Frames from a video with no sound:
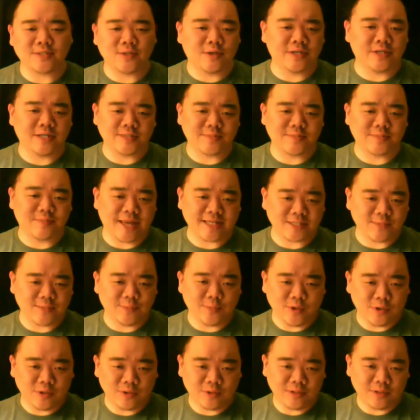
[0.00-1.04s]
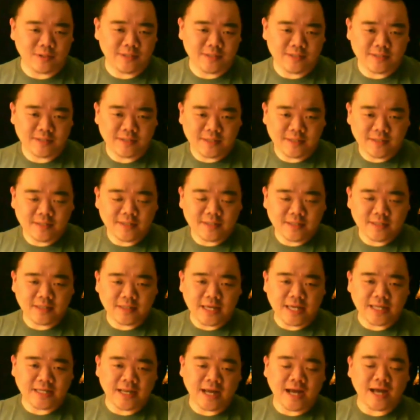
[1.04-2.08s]
on his basketball
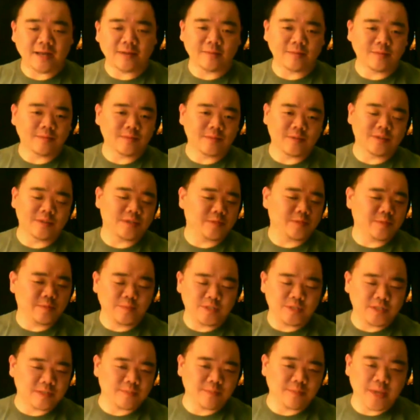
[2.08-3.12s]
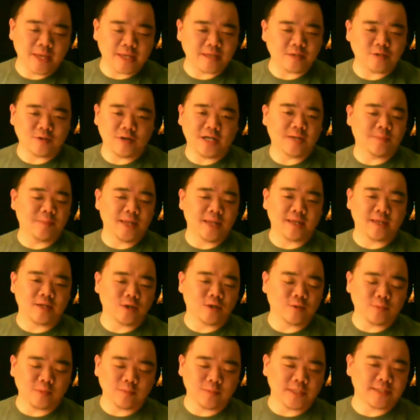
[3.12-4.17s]
and not just trying to make
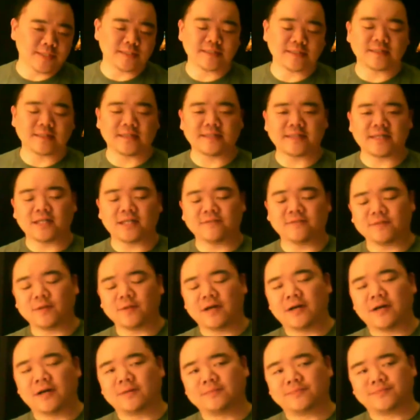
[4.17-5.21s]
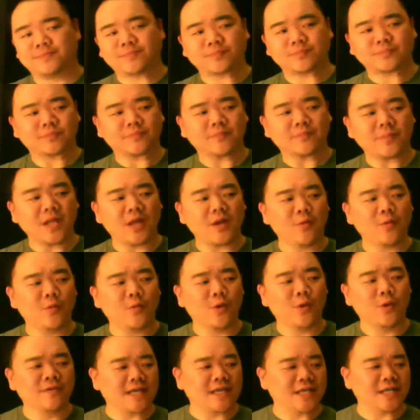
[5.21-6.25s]
publicity stunts out of it.
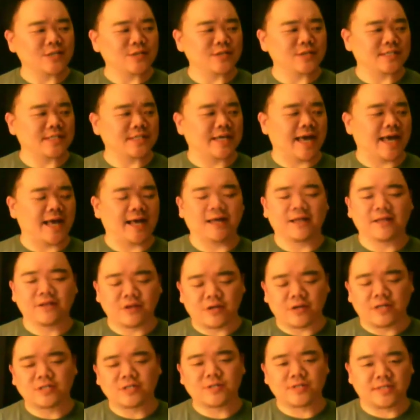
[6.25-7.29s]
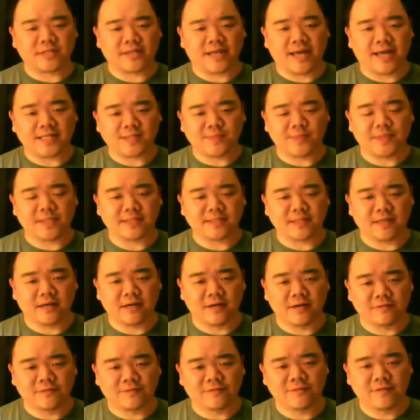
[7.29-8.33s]
One of the other interesting aspects
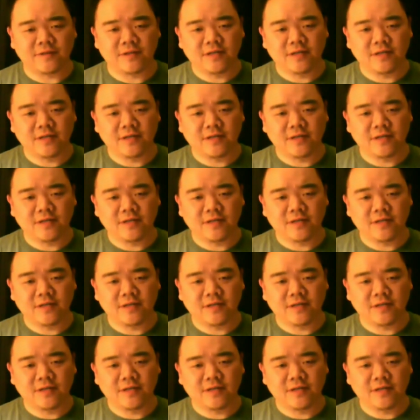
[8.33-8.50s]
of